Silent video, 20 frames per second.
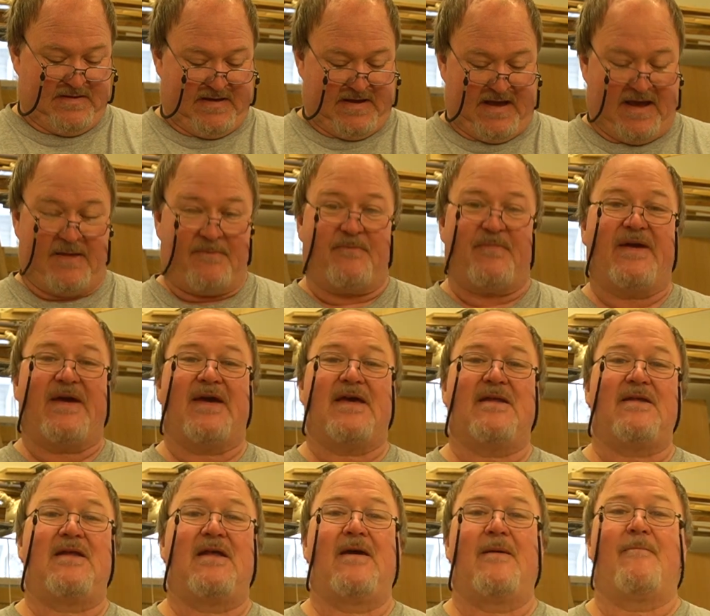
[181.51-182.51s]
a
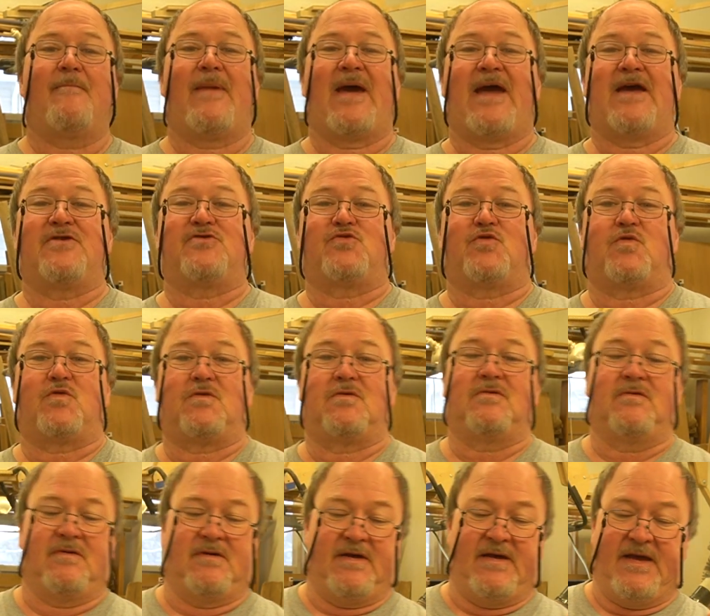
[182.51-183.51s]
pin mandrel,
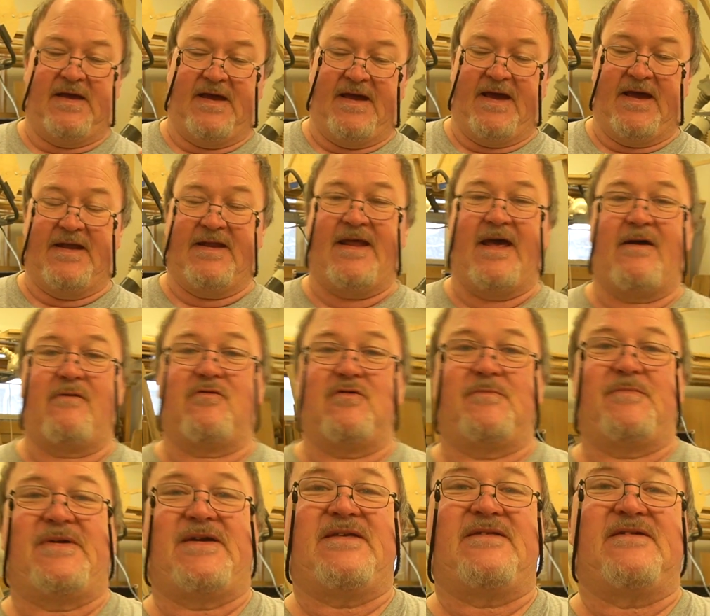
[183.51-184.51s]
and that
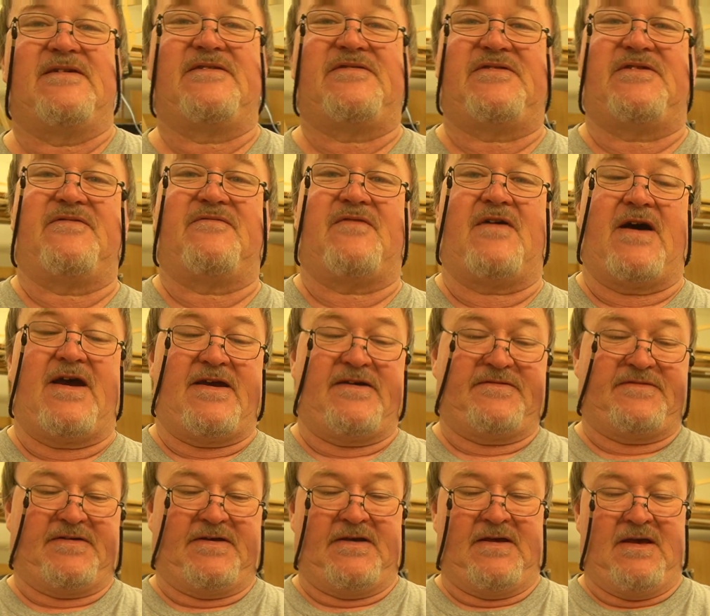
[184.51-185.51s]
would be this
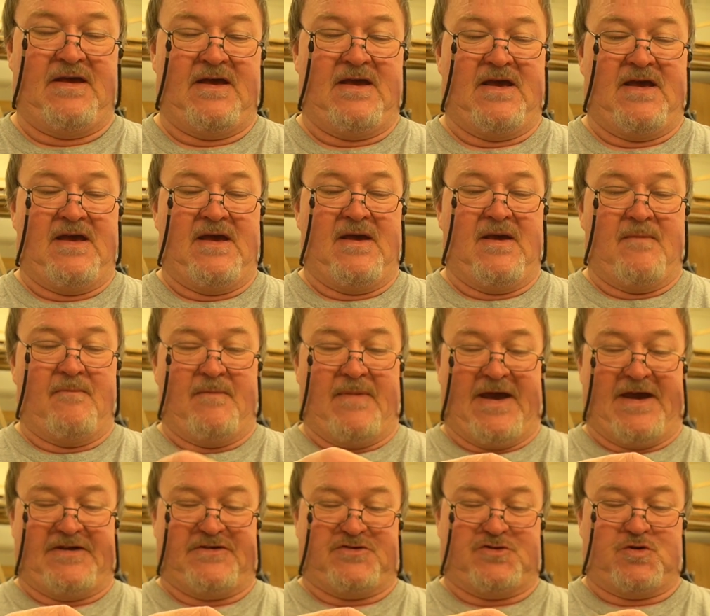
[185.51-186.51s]
device.
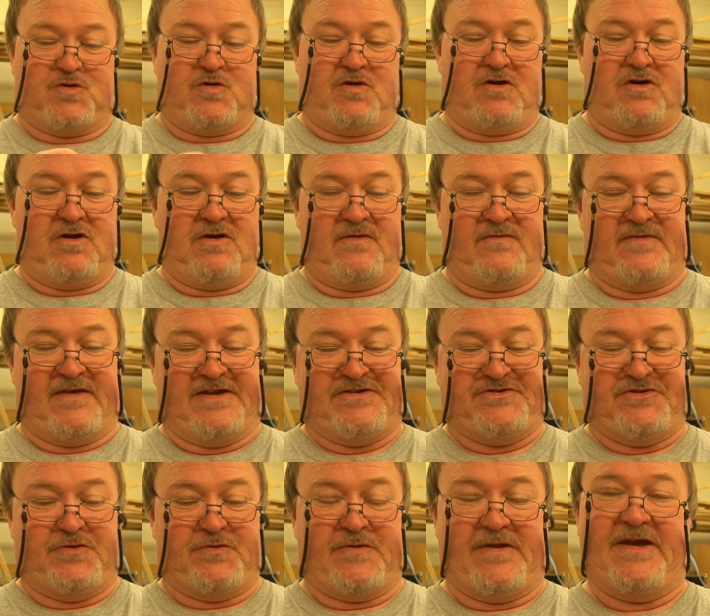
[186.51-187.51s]
Make sure
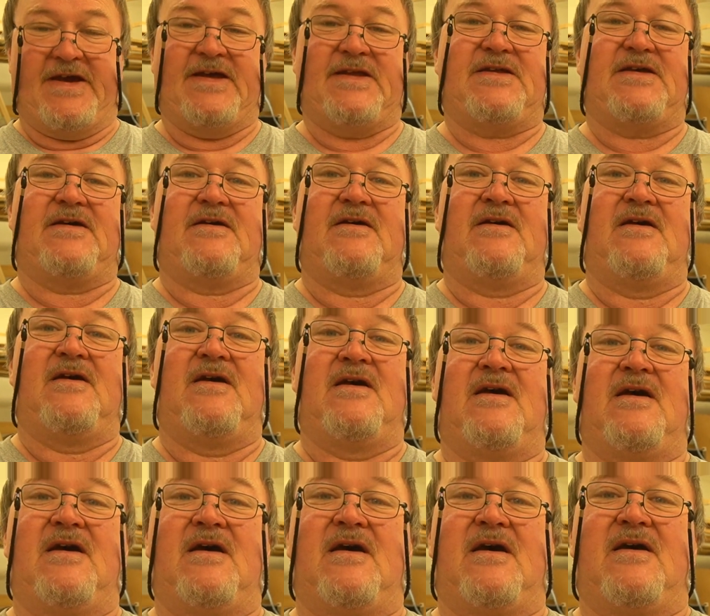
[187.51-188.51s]
that you get
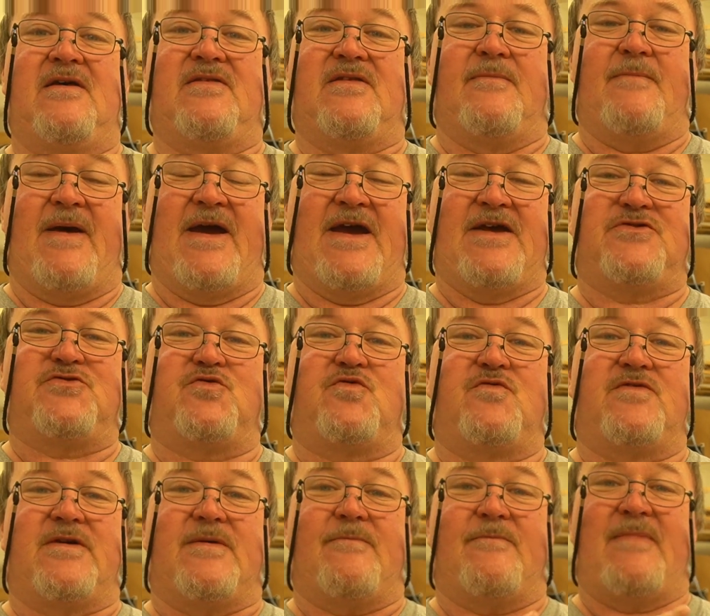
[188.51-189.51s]
the
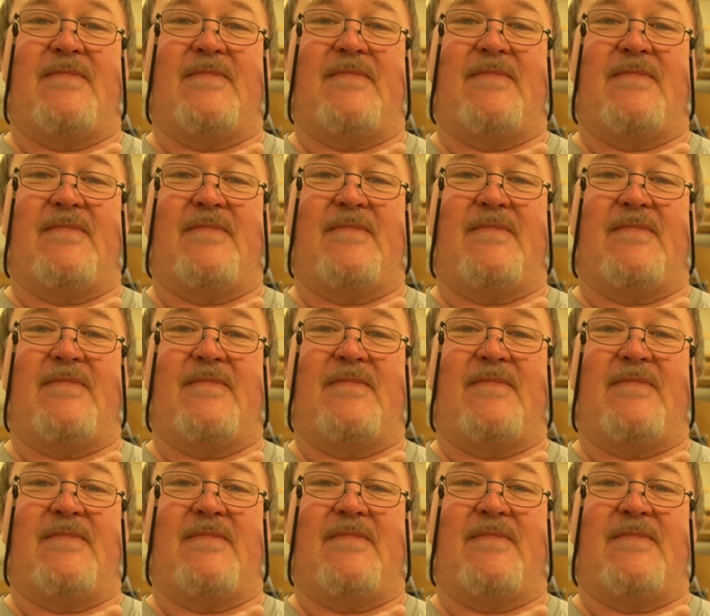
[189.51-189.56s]
mandrel that